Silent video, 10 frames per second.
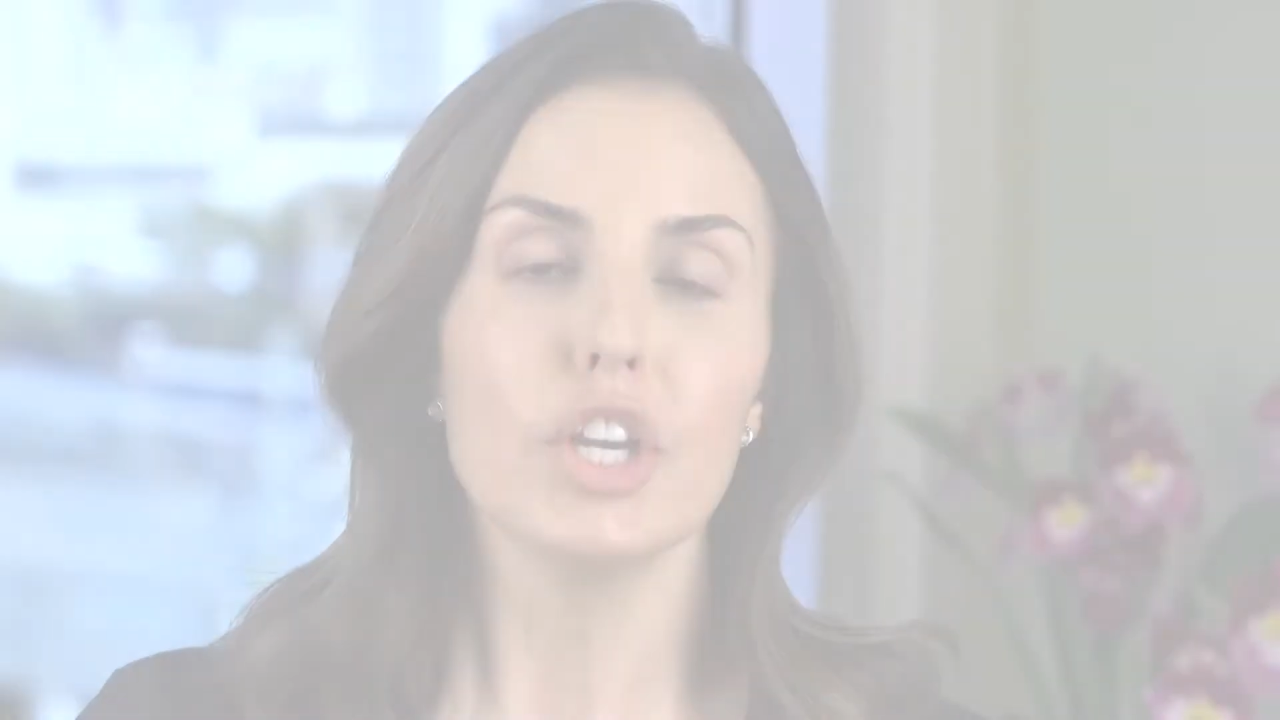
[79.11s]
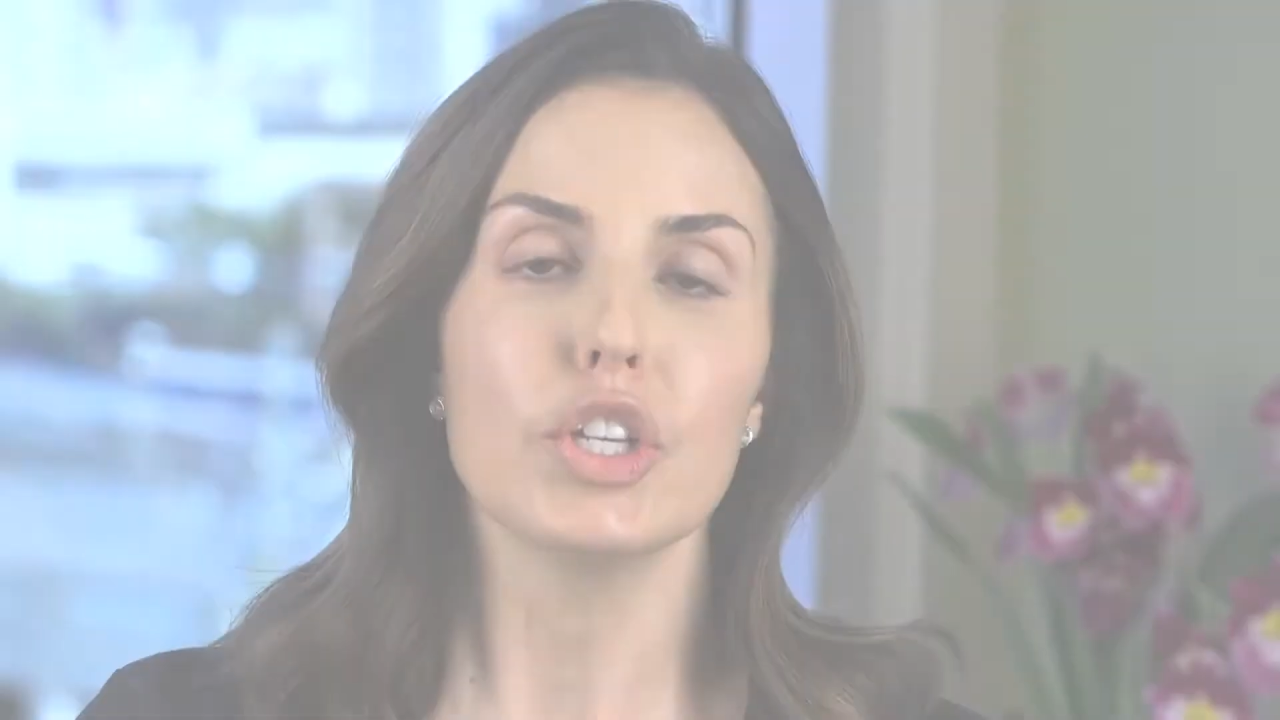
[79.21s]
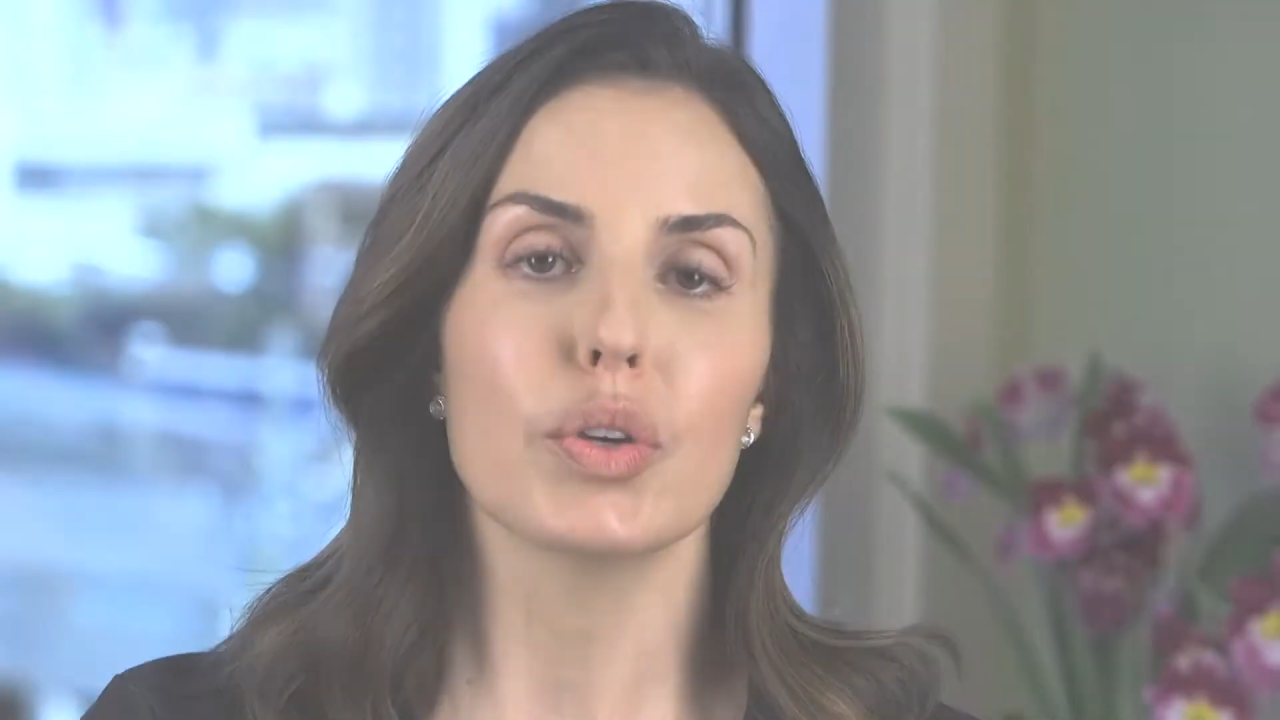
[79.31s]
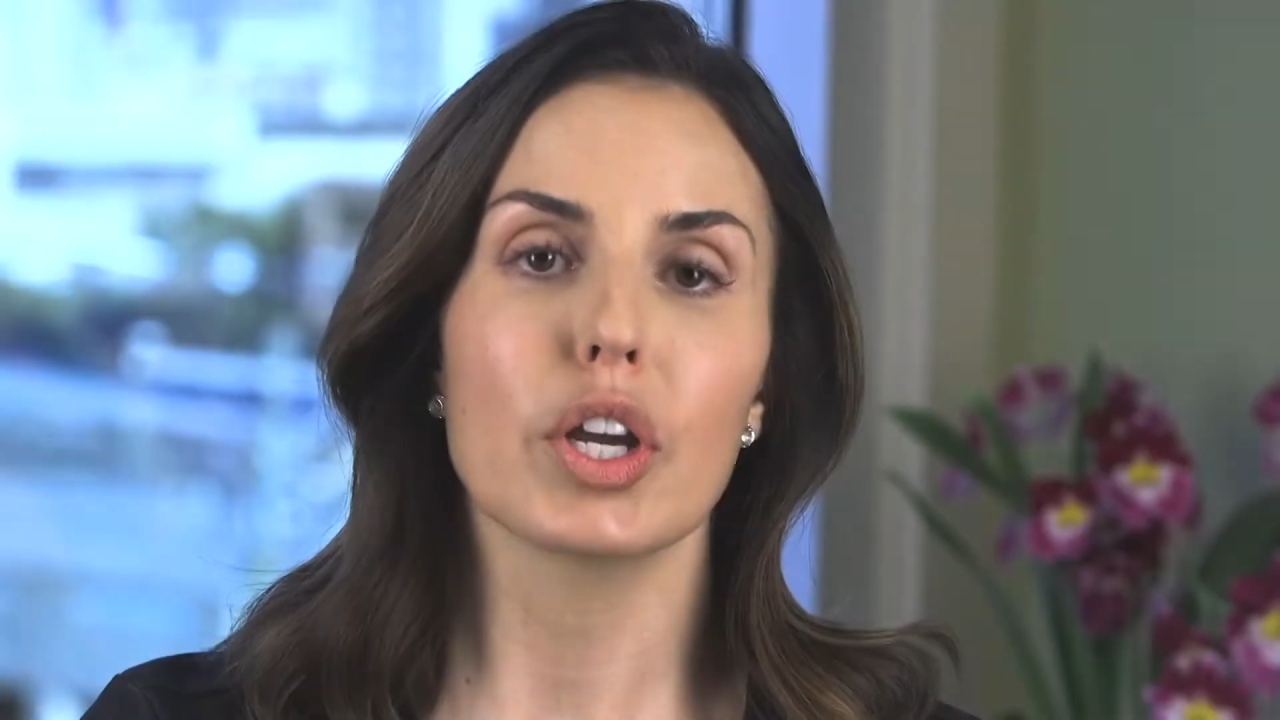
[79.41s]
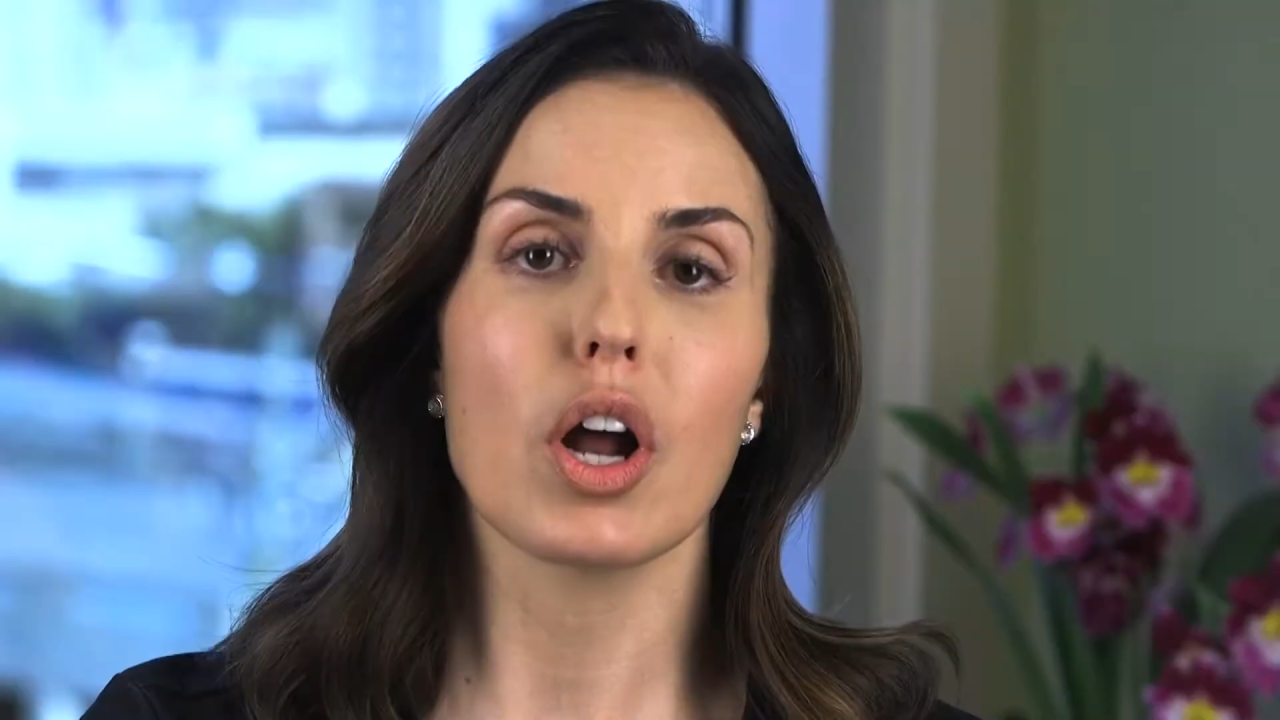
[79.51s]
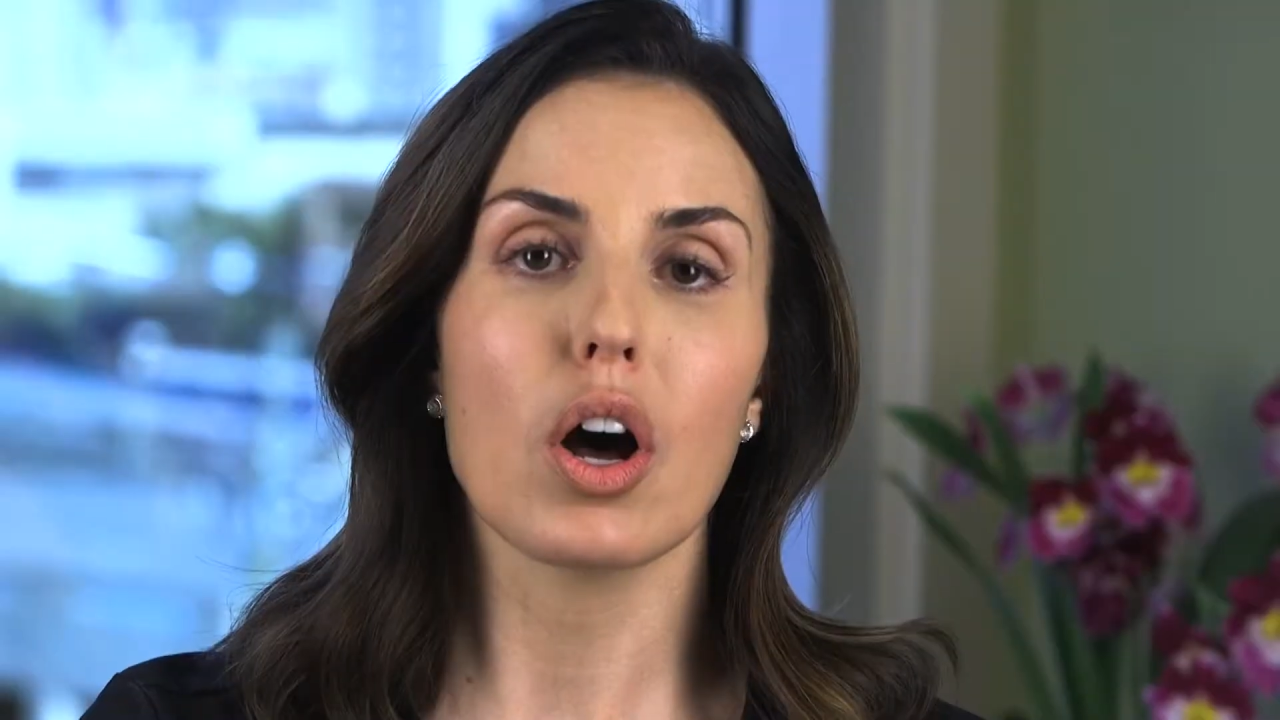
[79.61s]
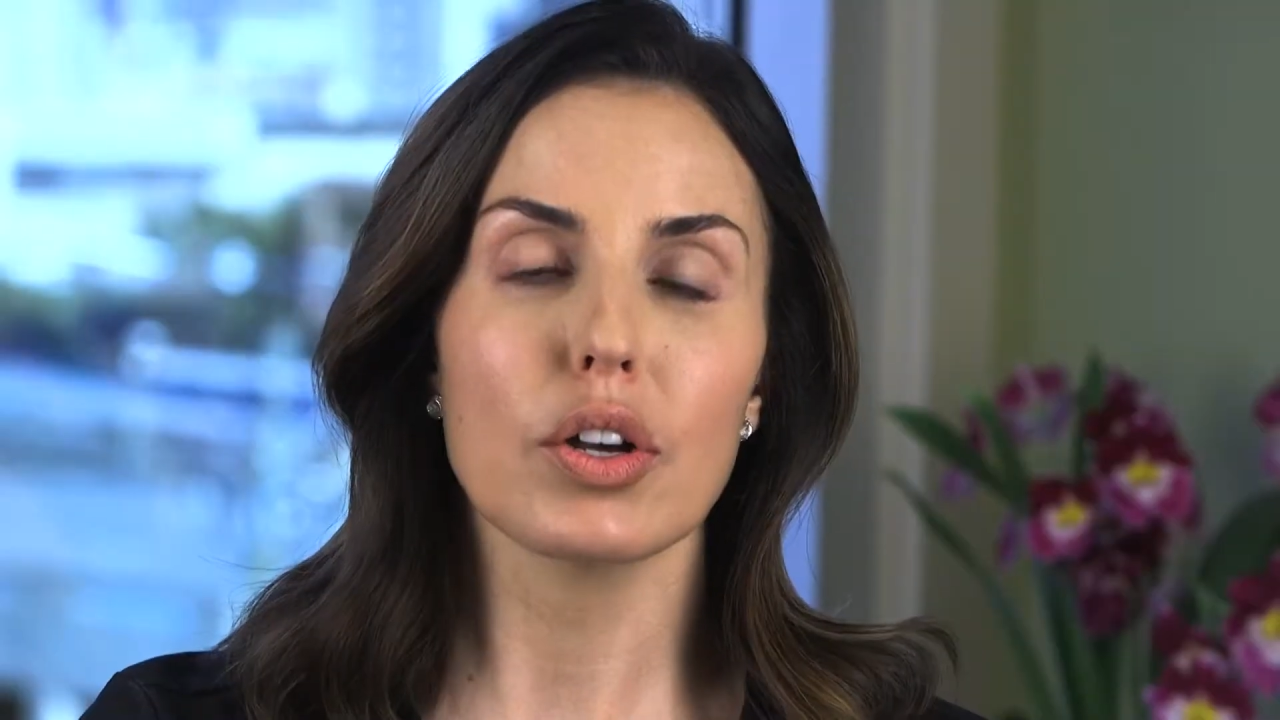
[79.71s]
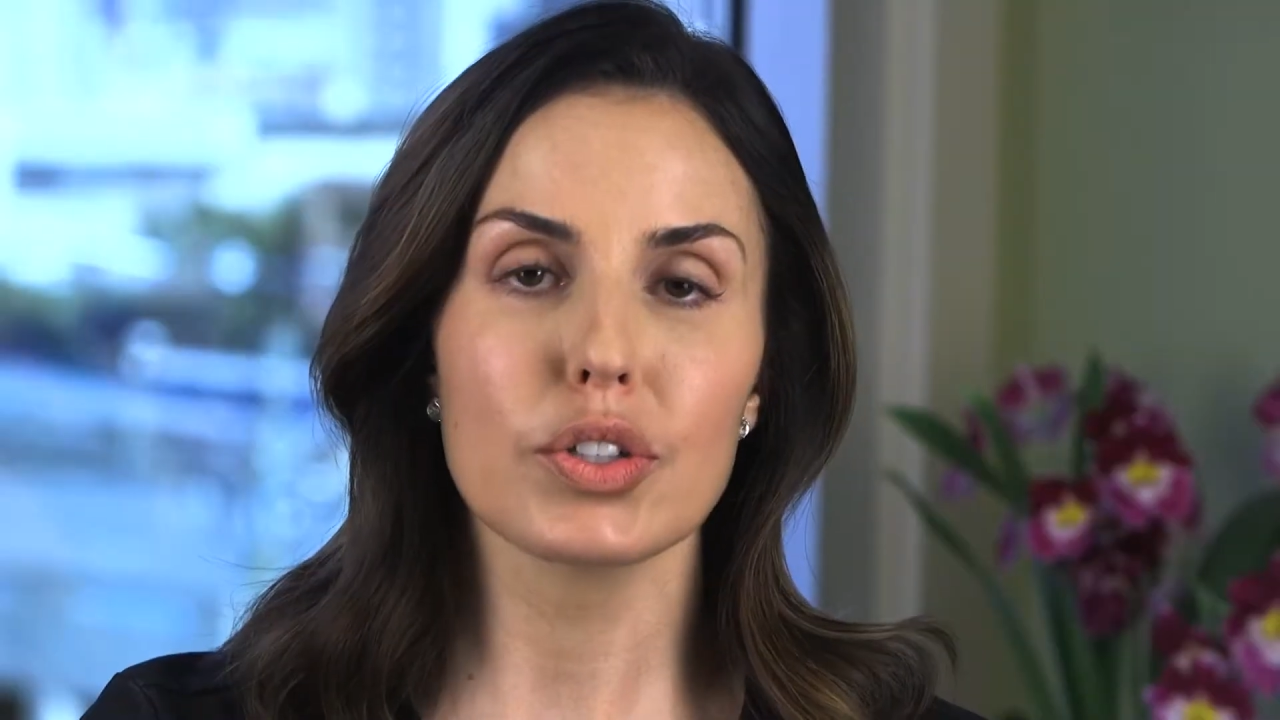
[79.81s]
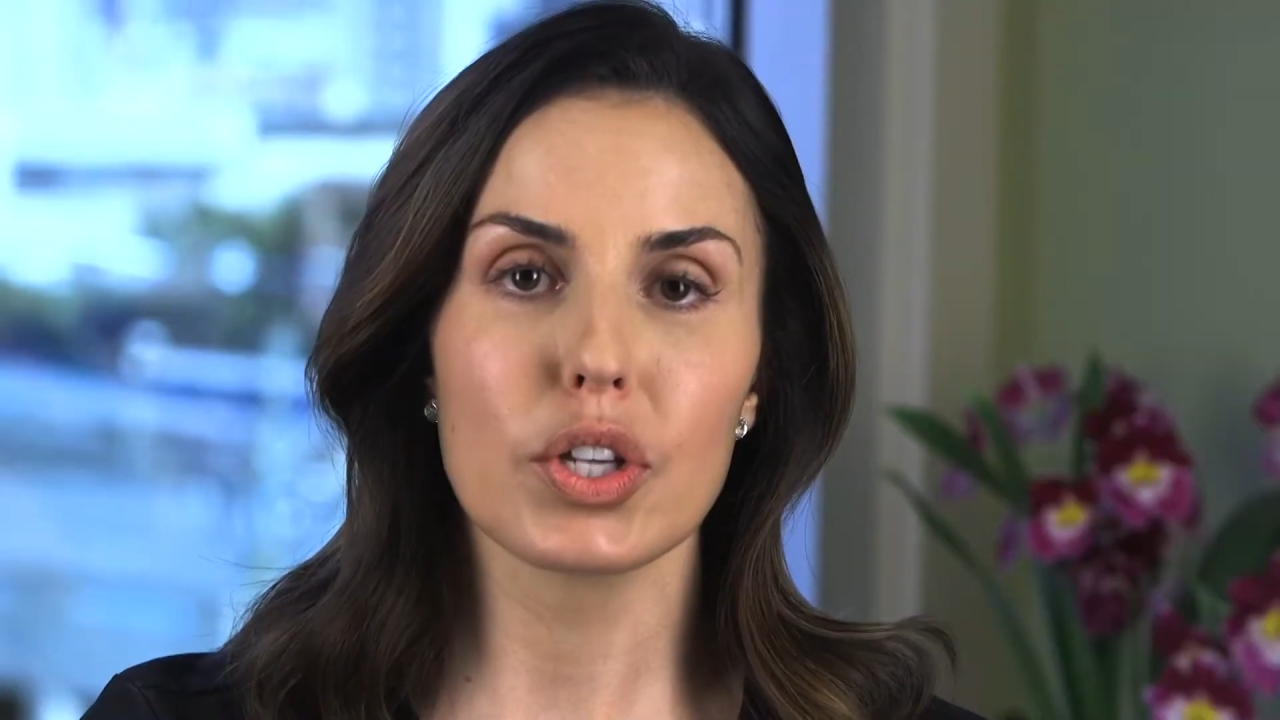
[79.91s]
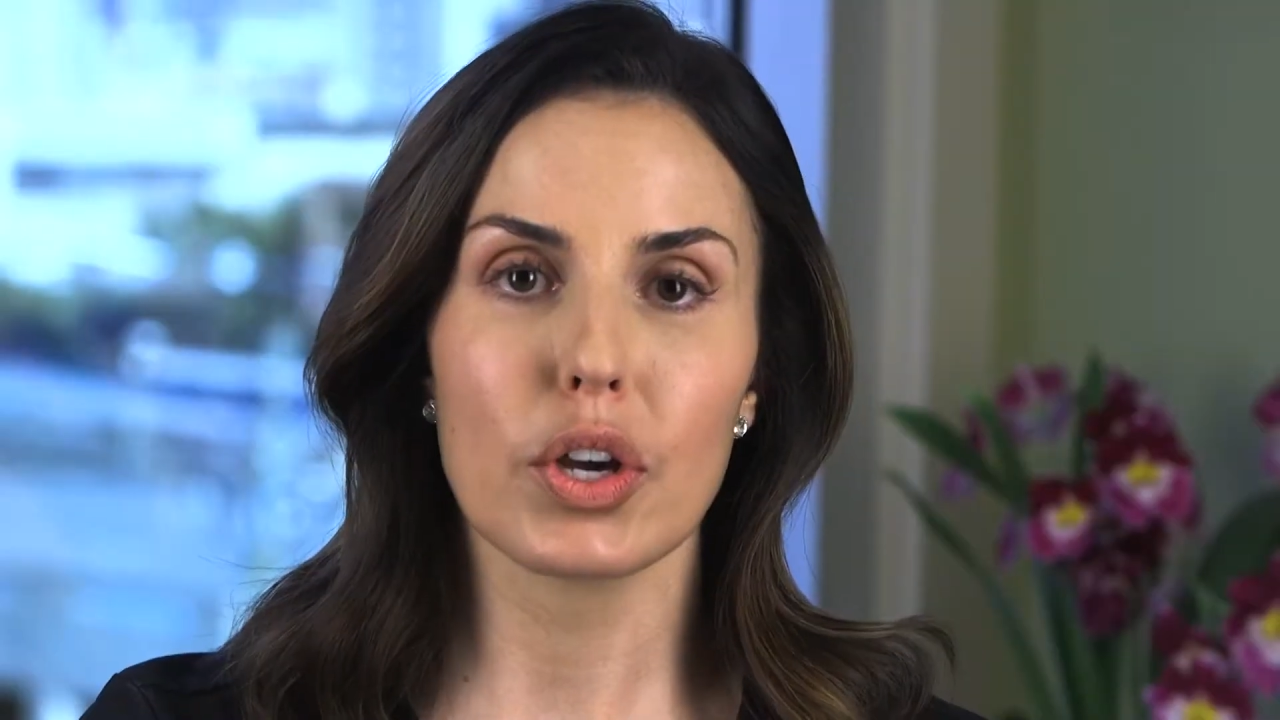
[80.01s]
You can
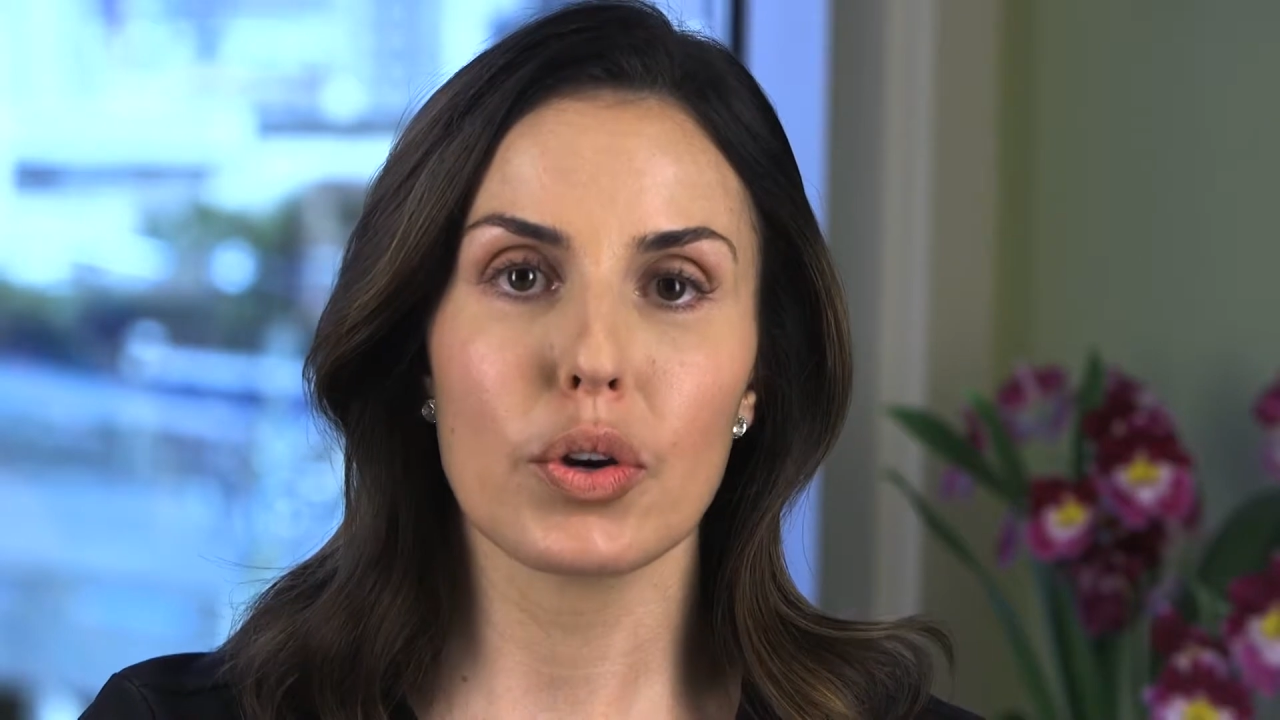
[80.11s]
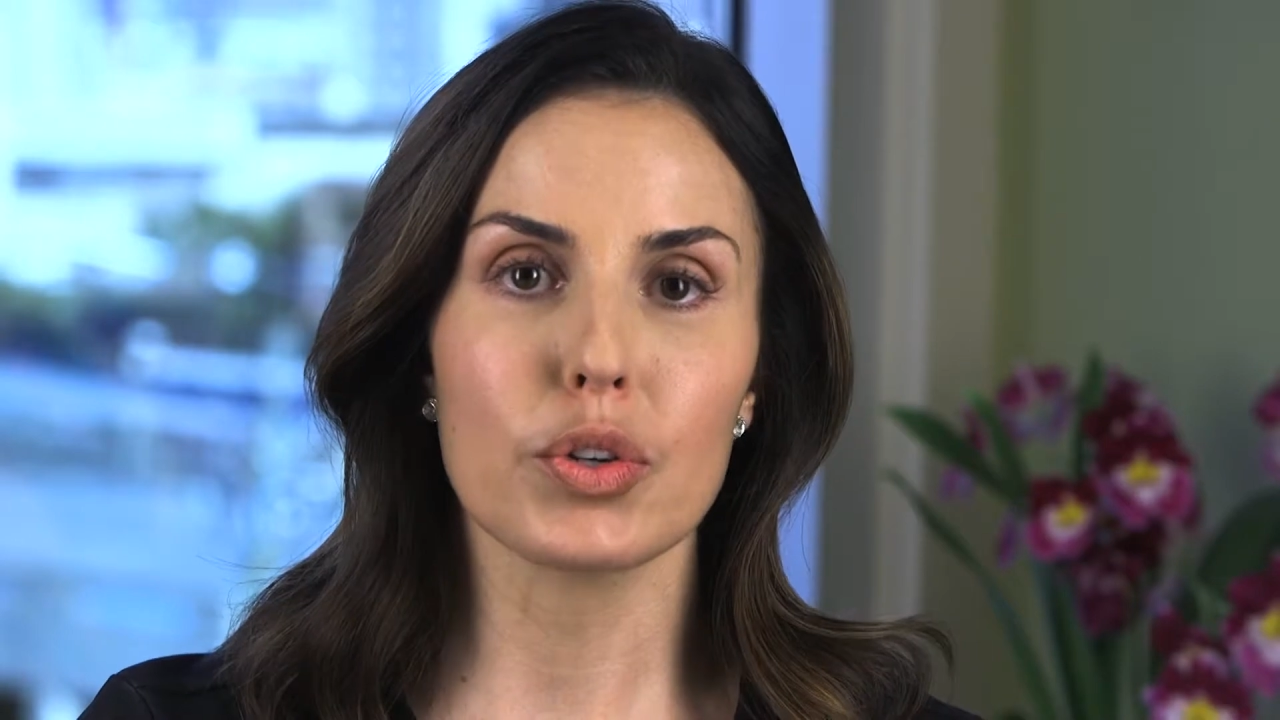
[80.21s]
also